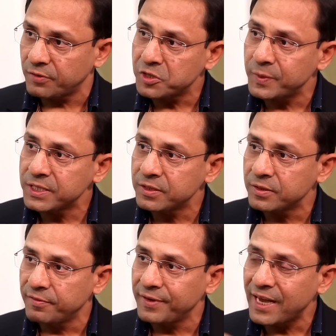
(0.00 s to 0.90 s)
which means
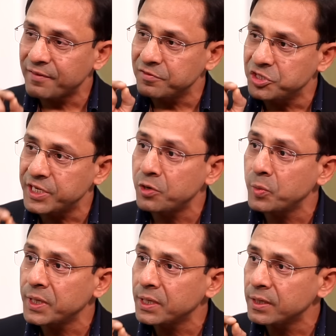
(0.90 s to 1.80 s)
we have
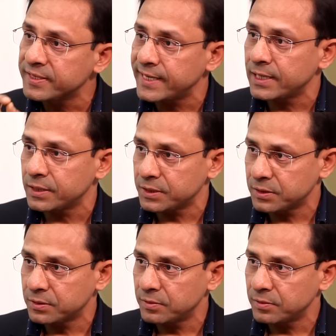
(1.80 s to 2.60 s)
genuine sellers.